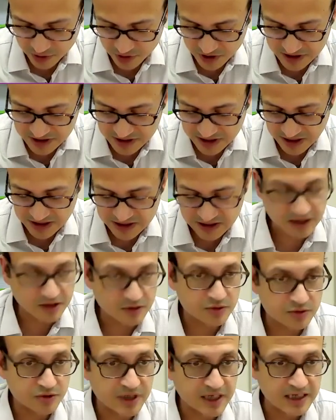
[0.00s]
discuss how
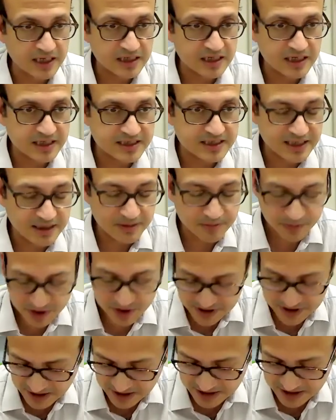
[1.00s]
to calculate sample
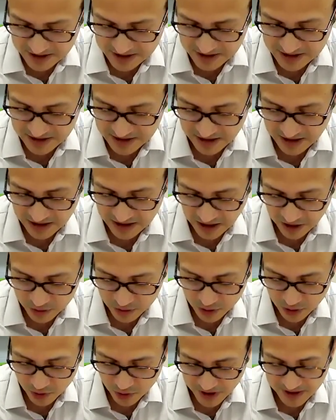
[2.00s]
sizes and how to
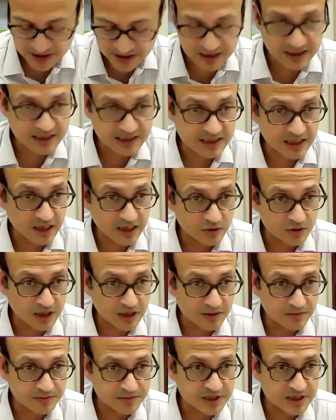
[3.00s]
look at these
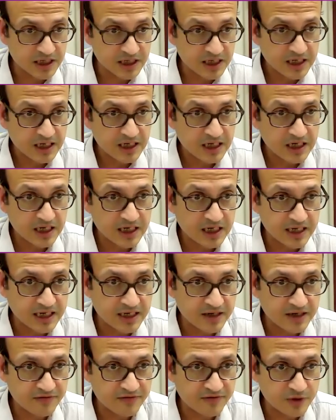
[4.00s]
outcomes
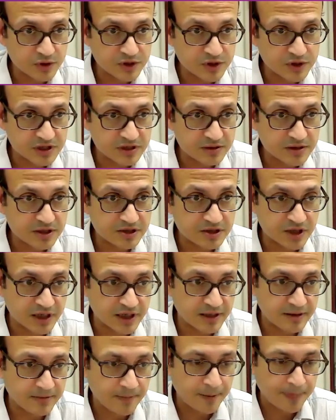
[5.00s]
in a future
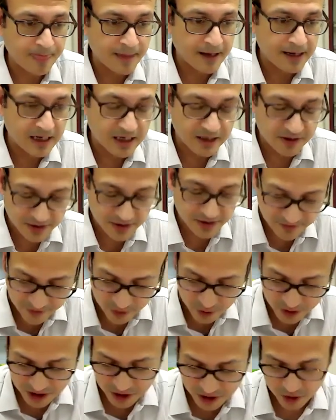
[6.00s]
trial, in a
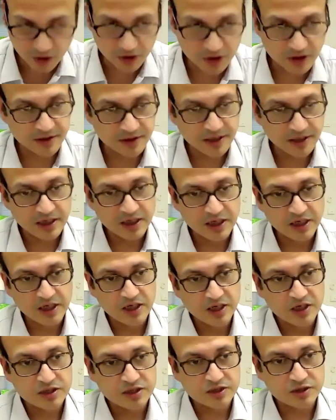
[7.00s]
future talk.
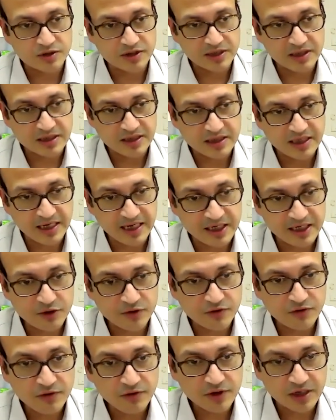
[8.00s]
So thank
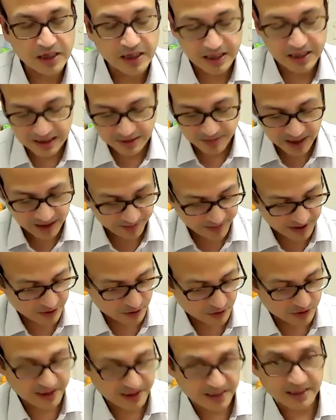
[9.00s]
you, and I'm happy to
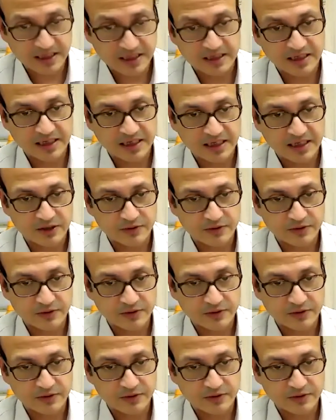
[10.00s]
take any